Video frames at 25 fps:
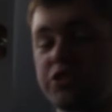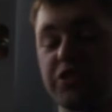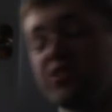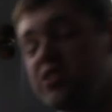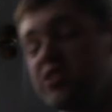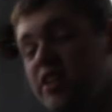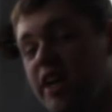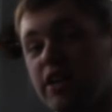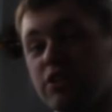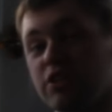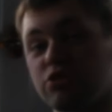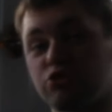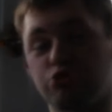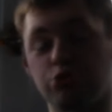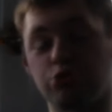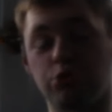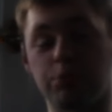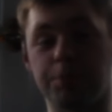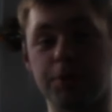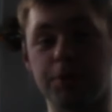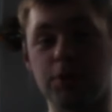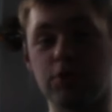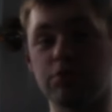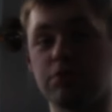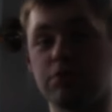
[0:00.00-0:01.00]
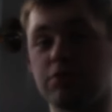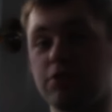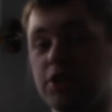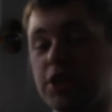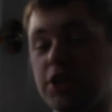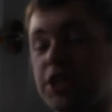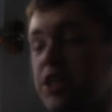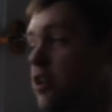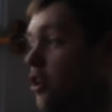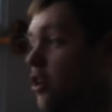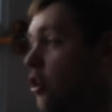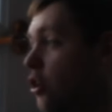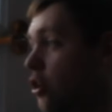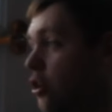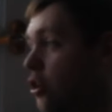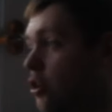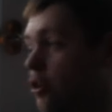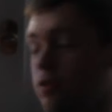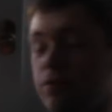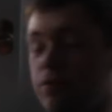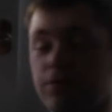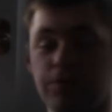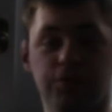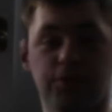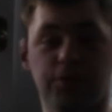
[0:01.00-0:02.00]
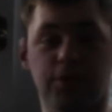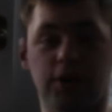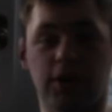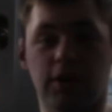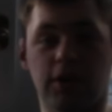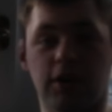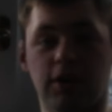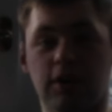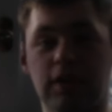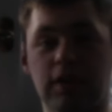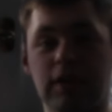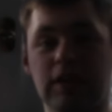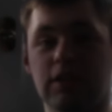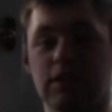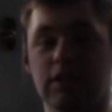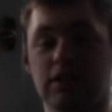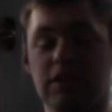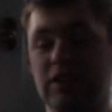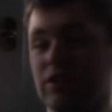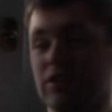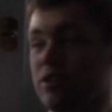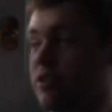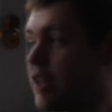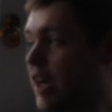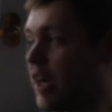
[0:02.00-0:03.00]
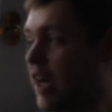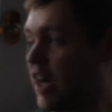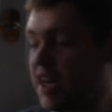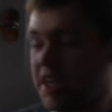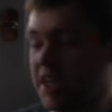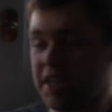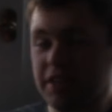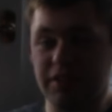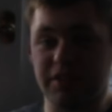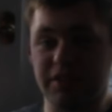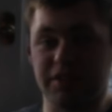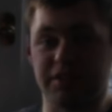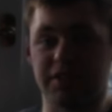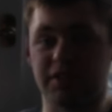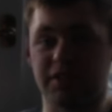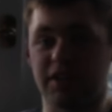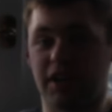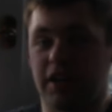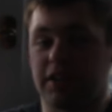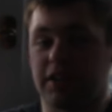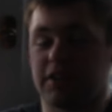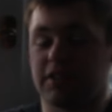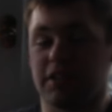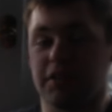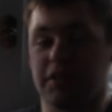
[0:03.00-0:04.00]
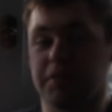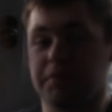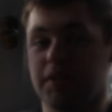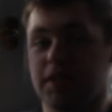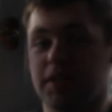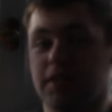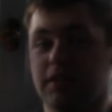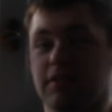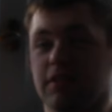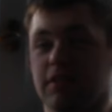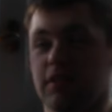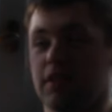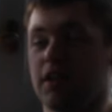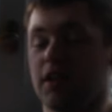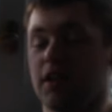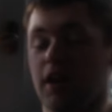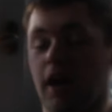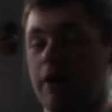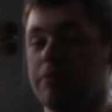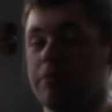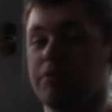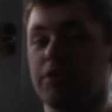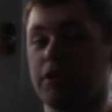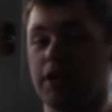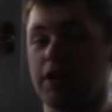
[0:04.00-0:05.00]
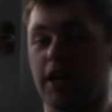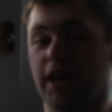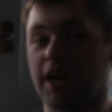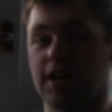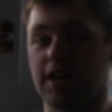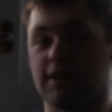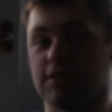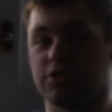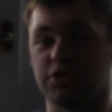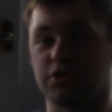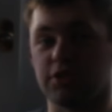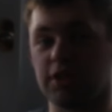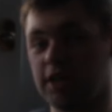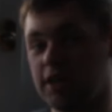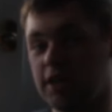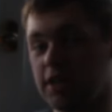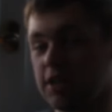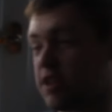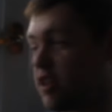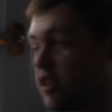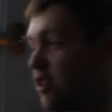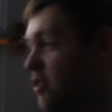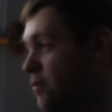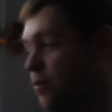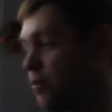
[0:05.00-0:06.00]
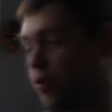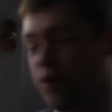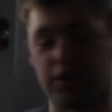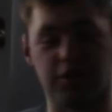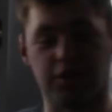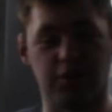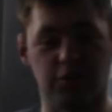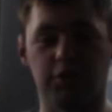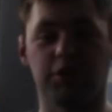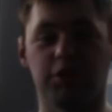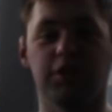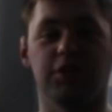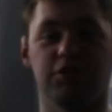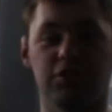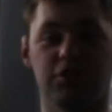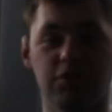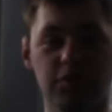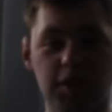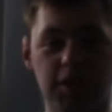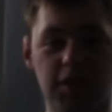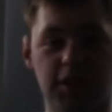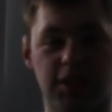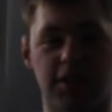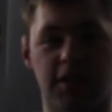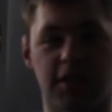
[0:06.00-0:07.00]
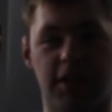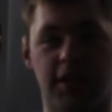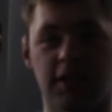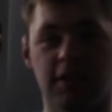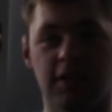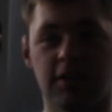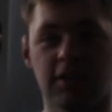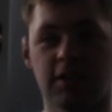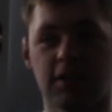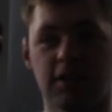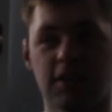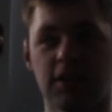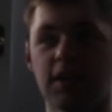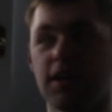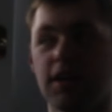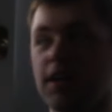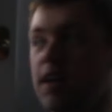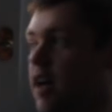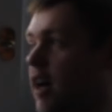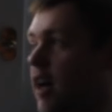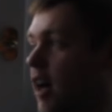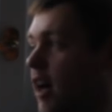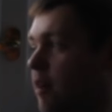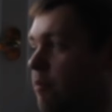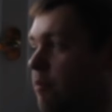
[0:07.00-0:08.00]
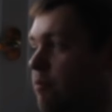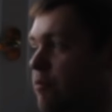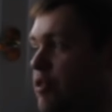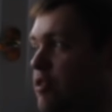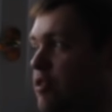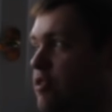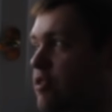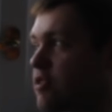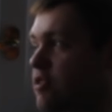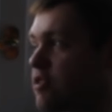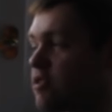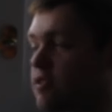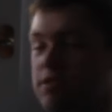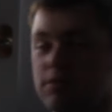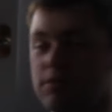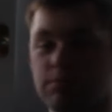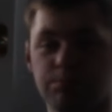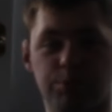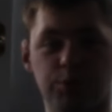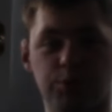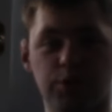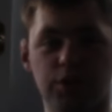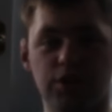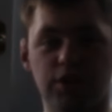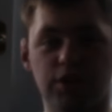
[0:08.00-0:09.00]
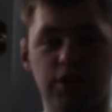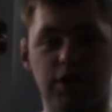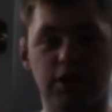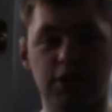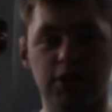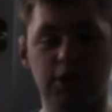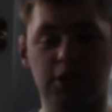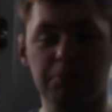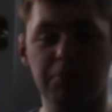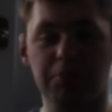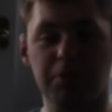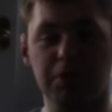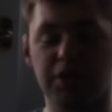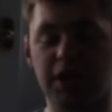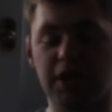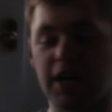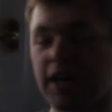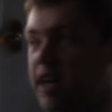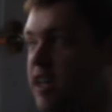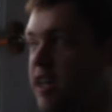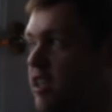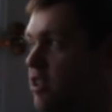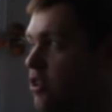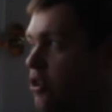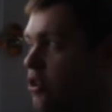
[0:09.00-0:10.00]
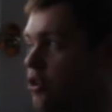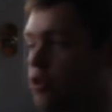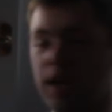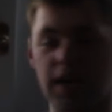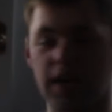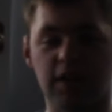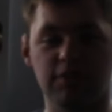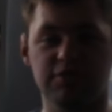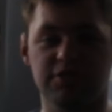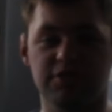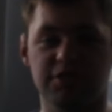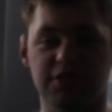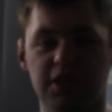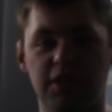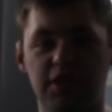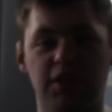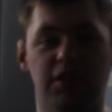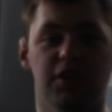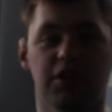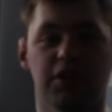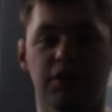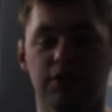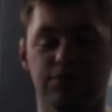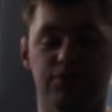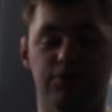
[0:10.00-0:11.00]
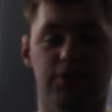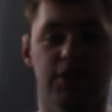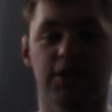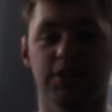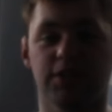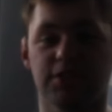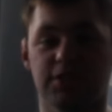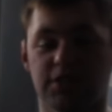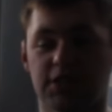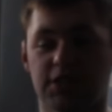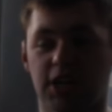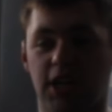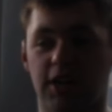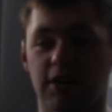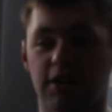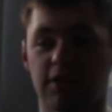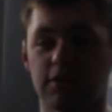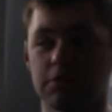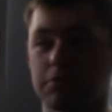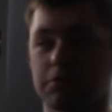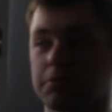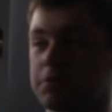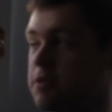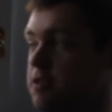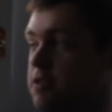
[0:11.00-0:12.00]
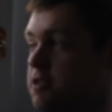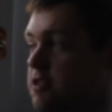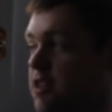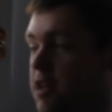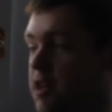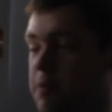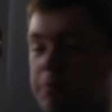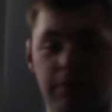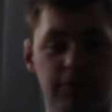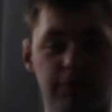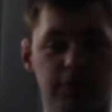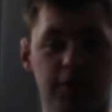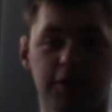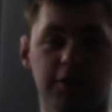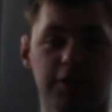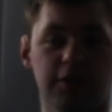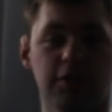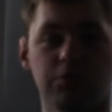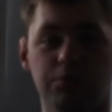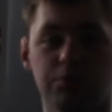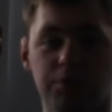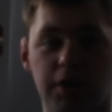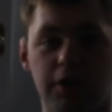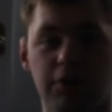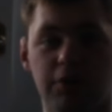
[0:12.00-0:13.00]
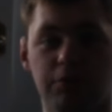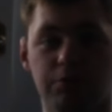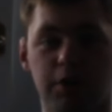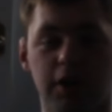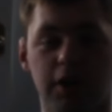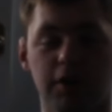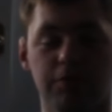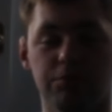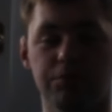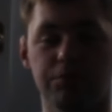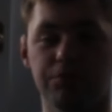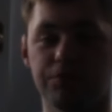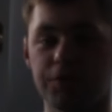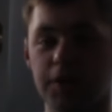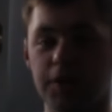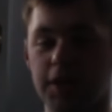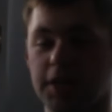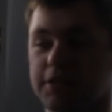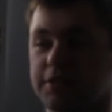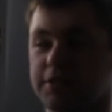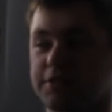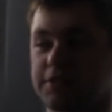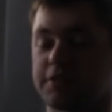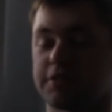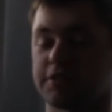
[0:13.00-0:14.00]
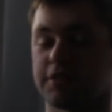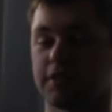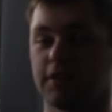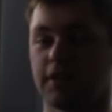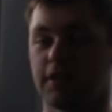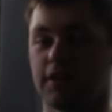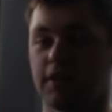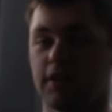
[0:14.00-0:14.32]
the natural beauty of the, you know, the Highlands and that. I mean, I'm not actually arguing for going doing that. I'm just putting the argument that I know how silly the thing sounds, because I'm very aware of what everyone thinks.